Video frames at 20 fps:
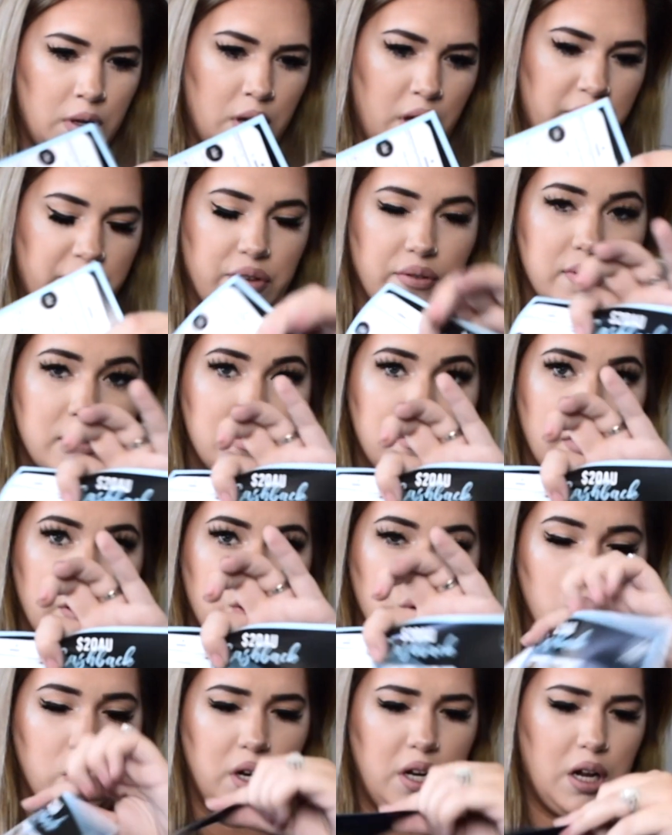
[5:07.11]
If you the
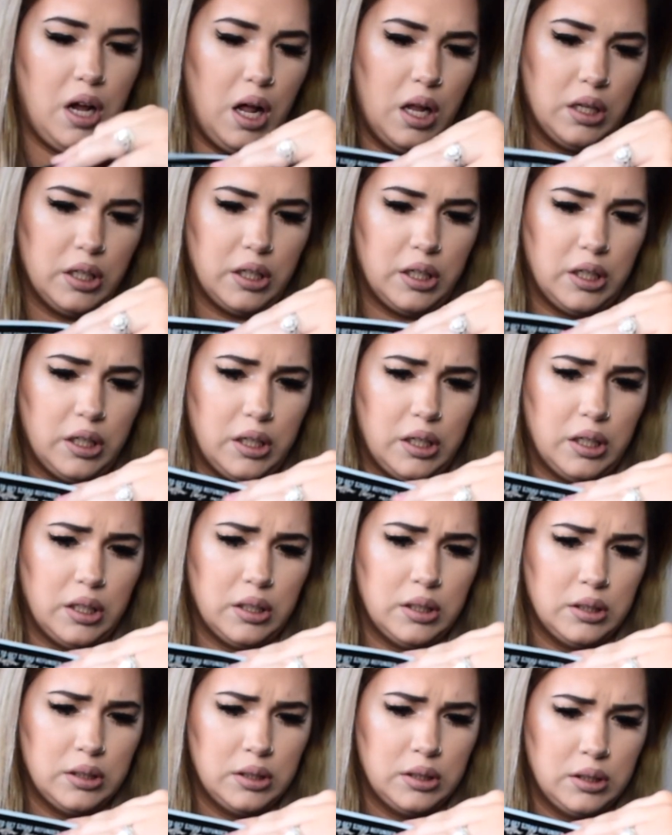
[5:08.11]
$20,
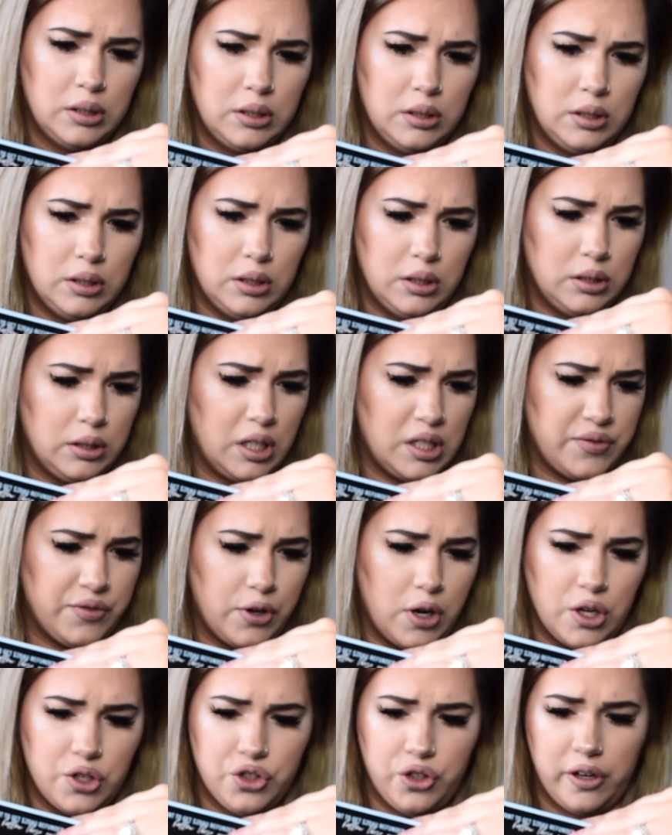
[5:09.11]
that's
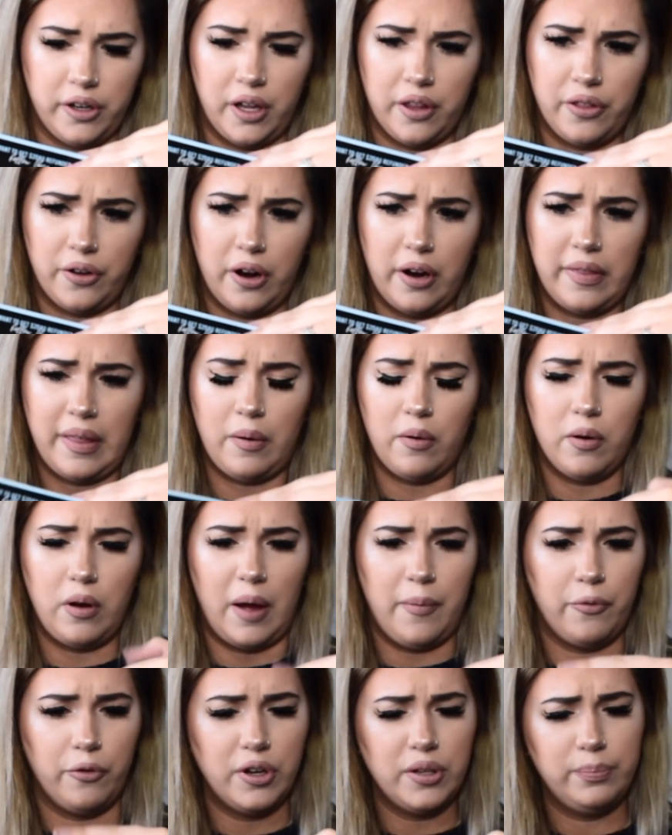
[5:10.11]
for Australia. They
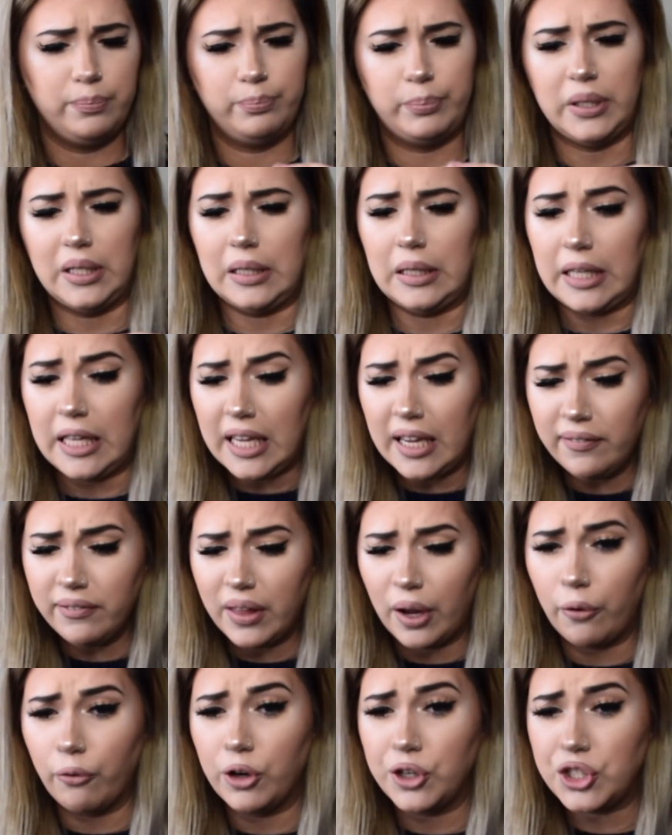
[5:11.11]
were believe
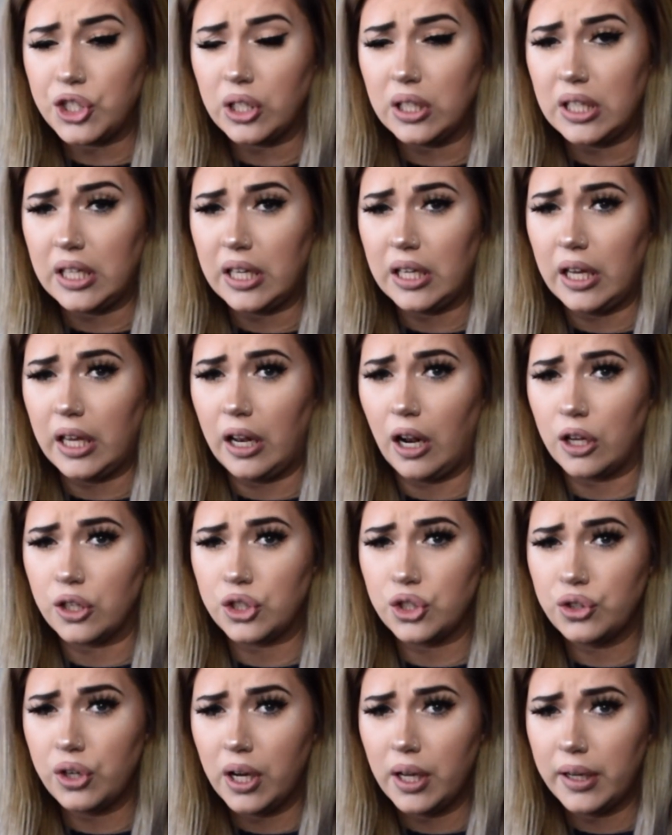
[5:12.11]
they were originally in
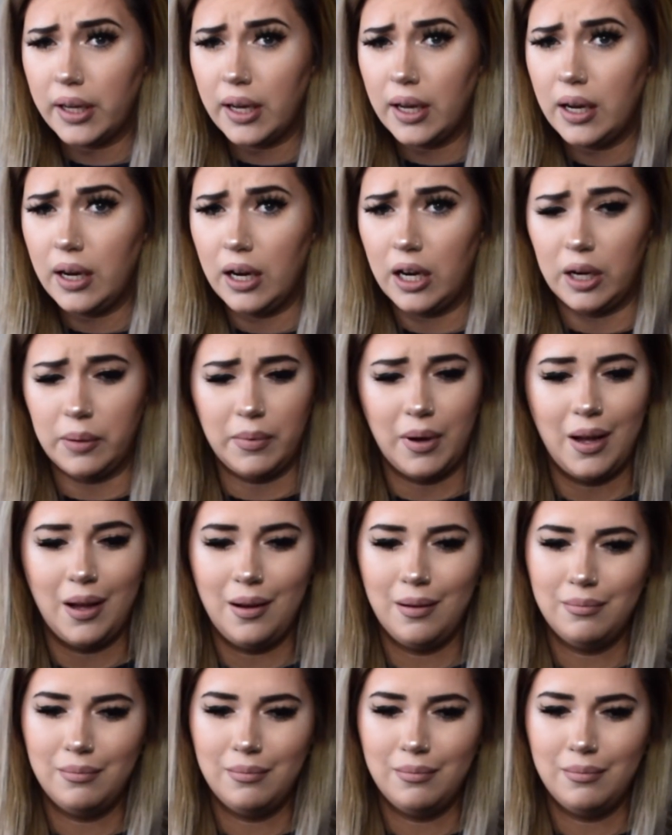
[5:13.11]
Australia.